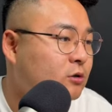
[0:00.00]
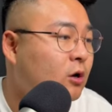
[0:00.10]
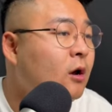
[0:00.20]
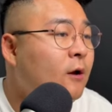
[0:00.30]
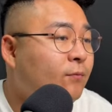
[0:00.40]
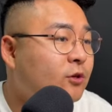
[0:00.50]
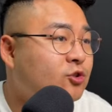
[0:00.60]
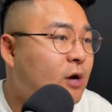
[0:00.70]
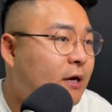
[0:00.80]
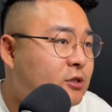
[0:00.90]
So the
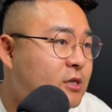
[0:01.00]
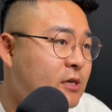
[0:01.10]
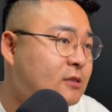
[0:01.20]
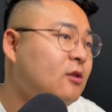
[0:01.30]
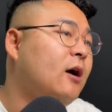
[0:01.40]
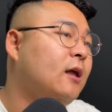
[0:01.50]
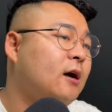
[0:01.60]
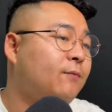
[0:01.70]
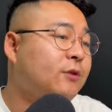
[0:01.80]
strategy is lining up.